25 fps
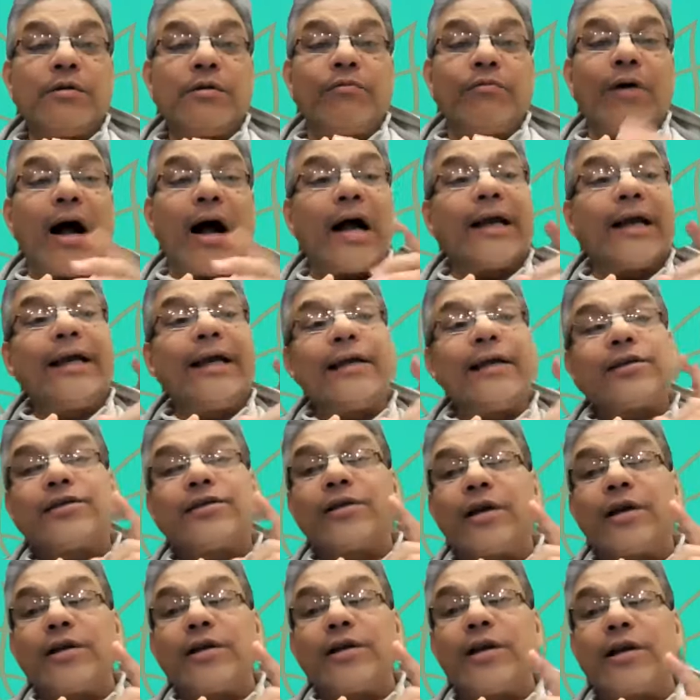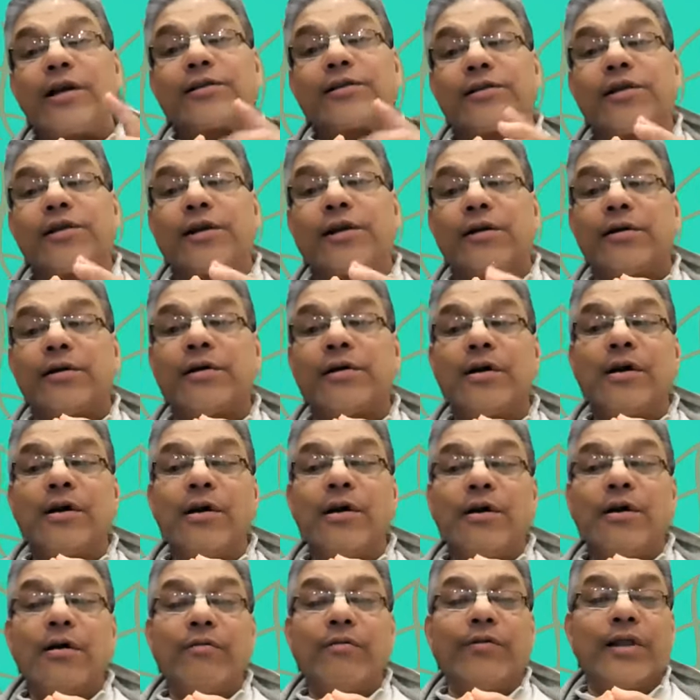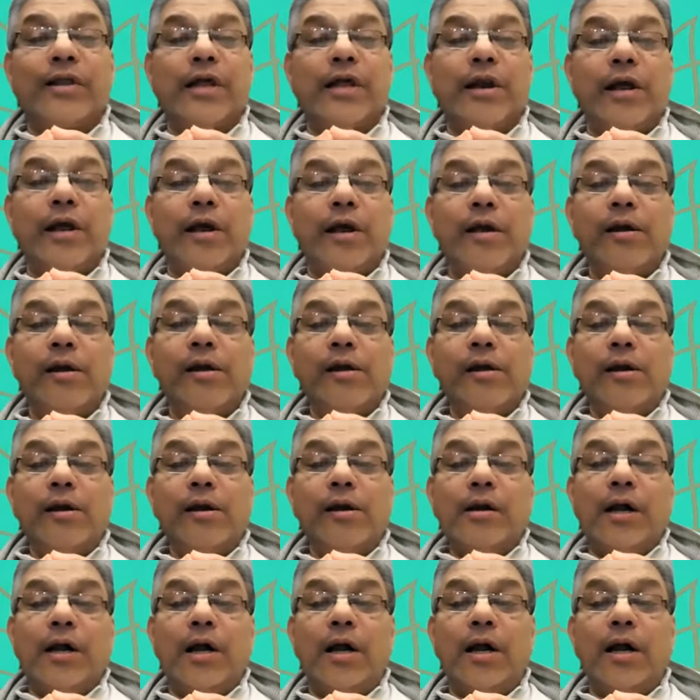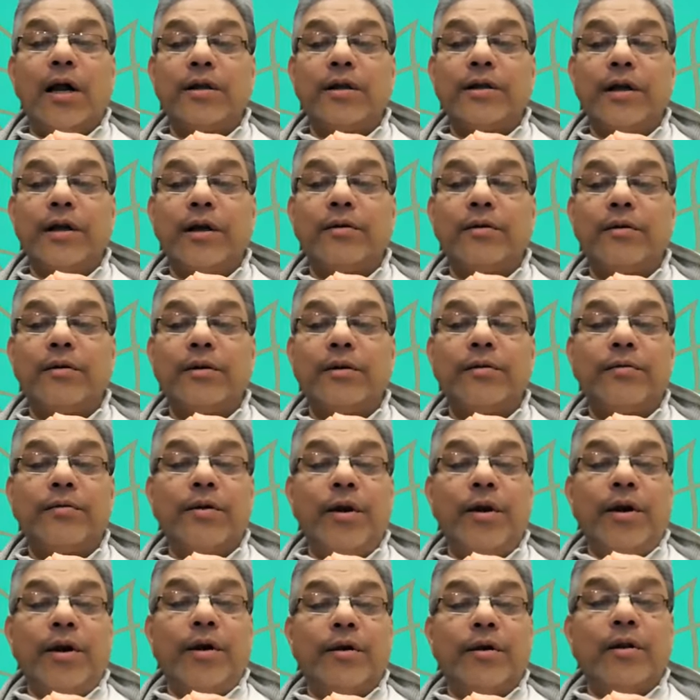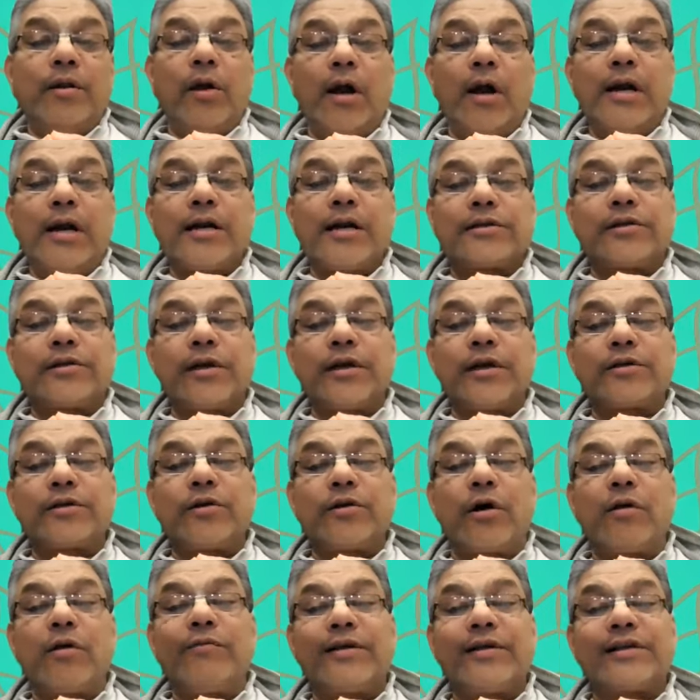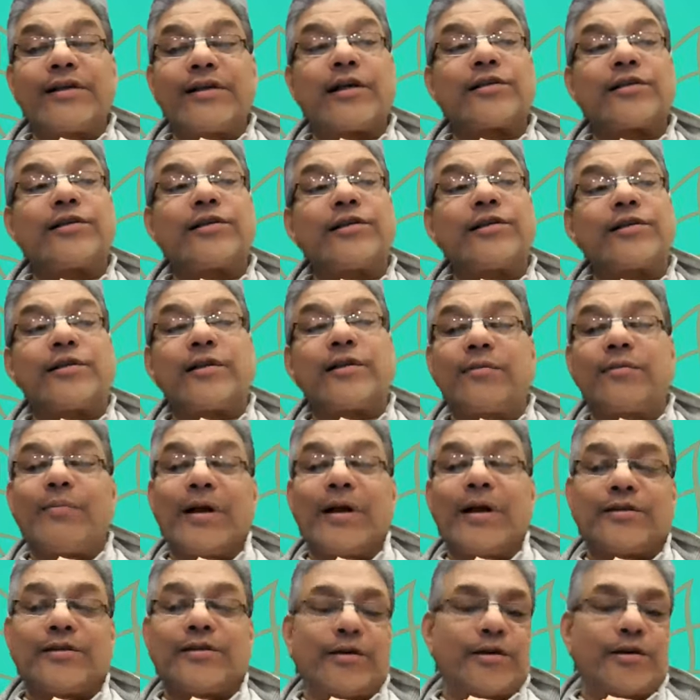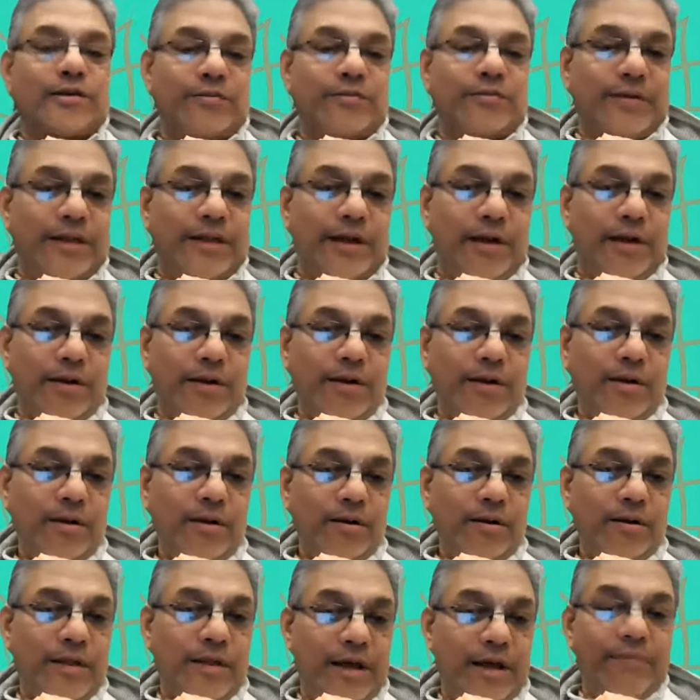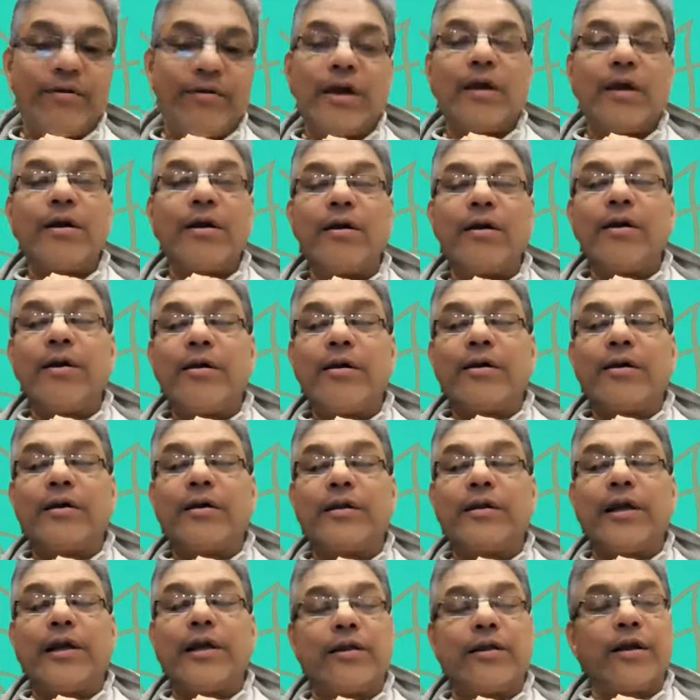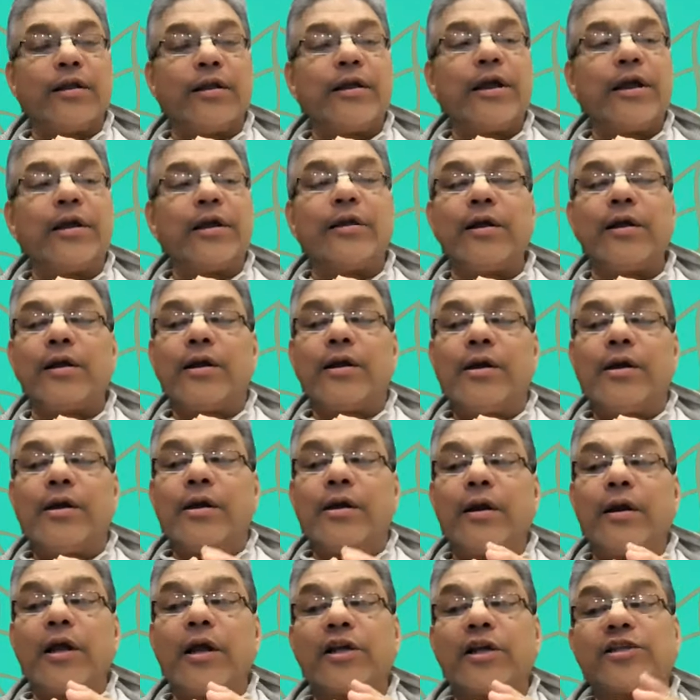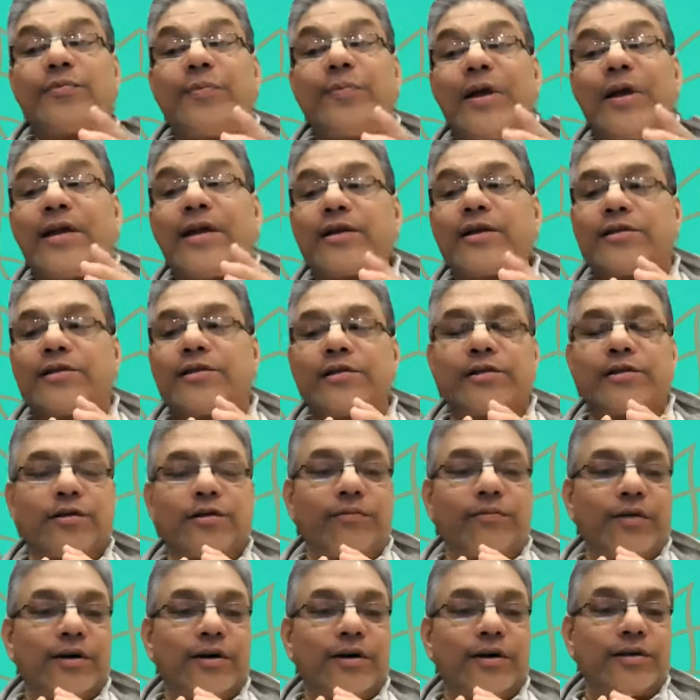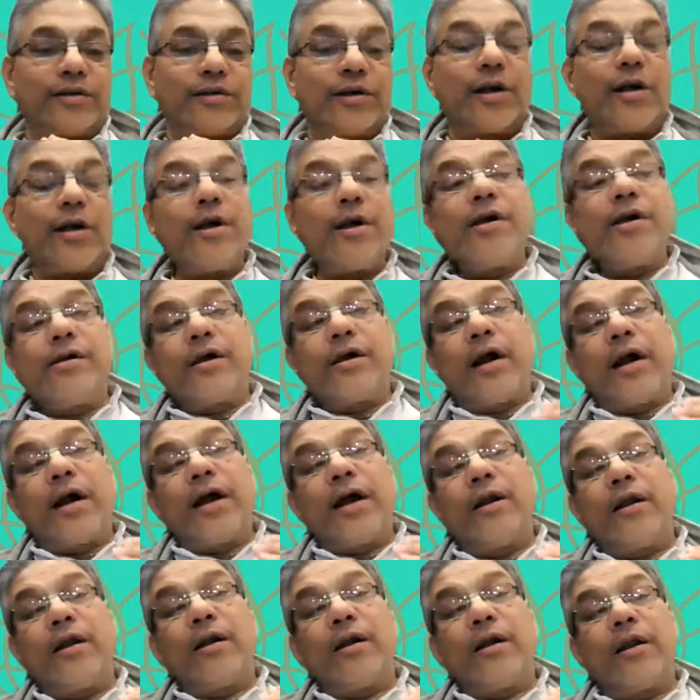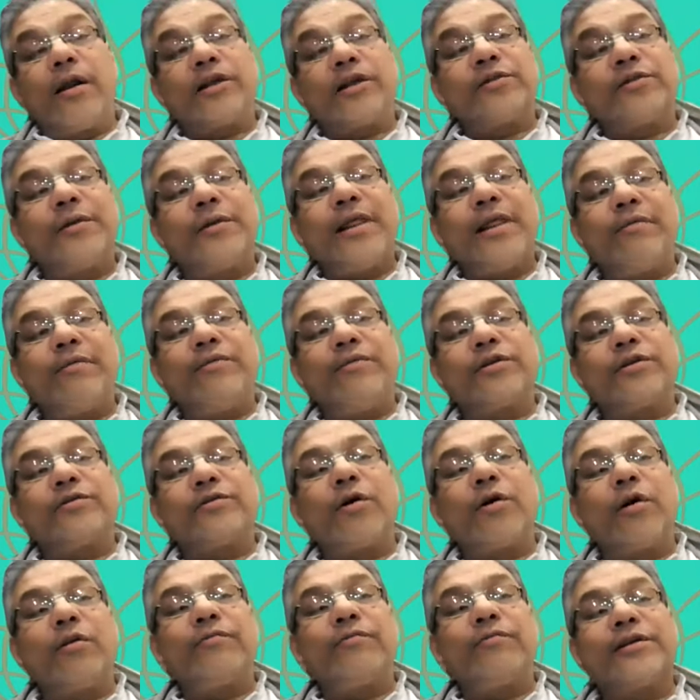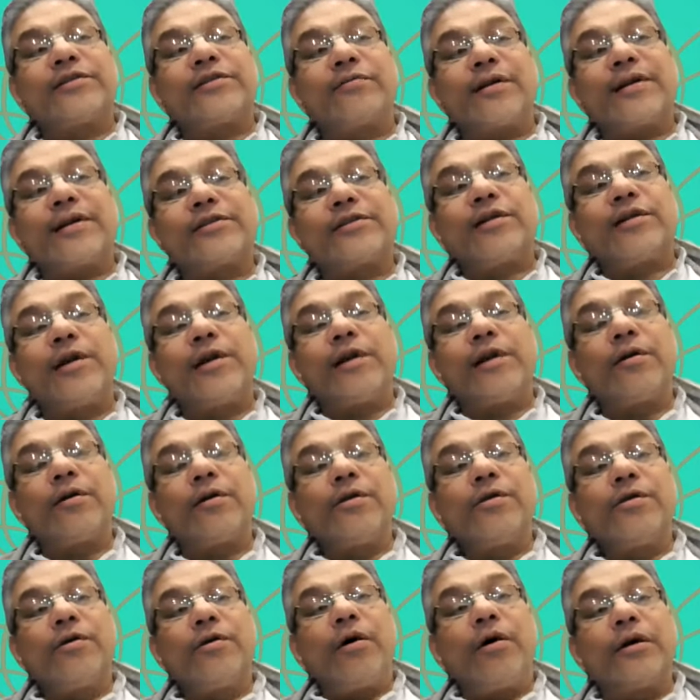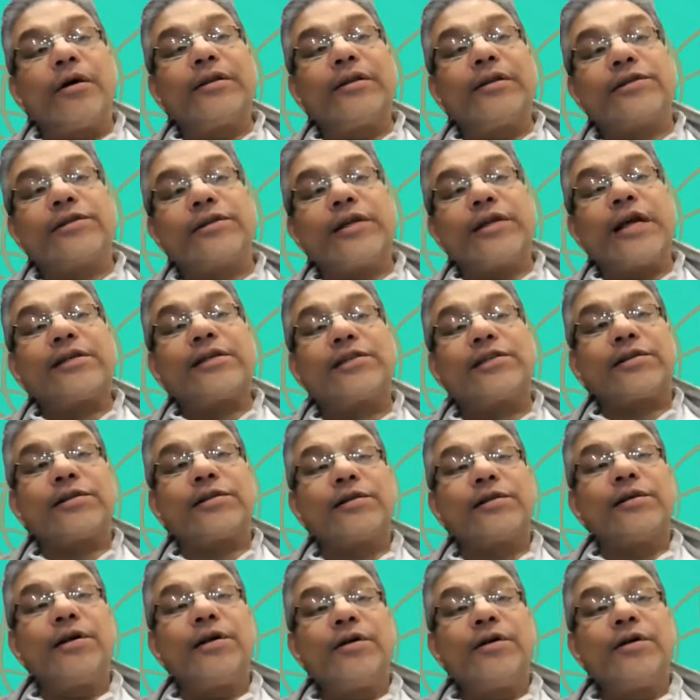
Vagisya Yasya Vadane. Uh, uh, Lord Narasimha is always assisted by Saraswati Devi. The, the, the, the Lakshmi Yasya Vaksasi. And Lakshmi Devi is always resting on the chest